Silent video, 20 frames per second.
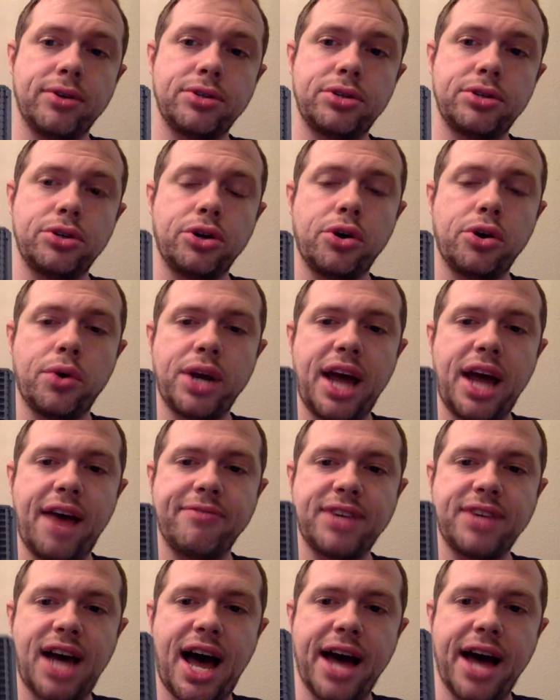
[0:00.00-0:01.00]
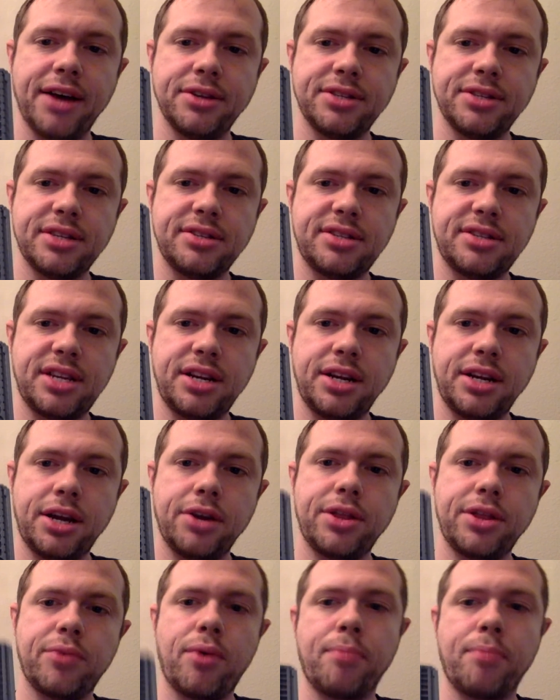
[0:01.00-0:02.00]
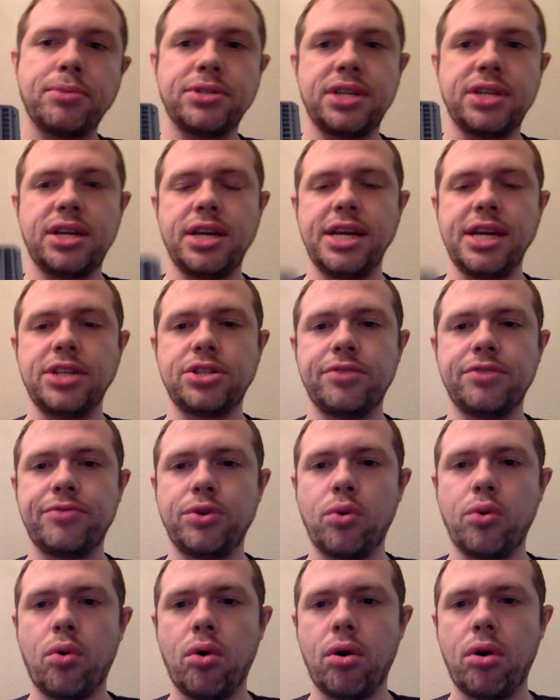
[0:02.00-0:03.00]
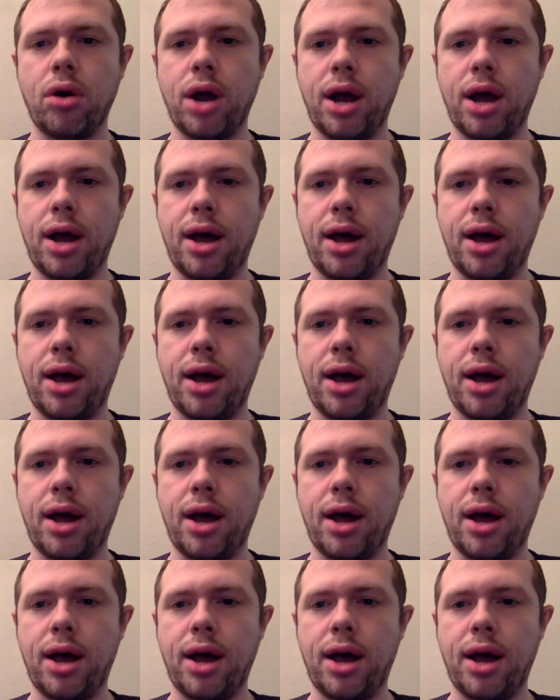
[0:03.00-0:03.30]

So you're going to have tiles that sit in here that represent each of your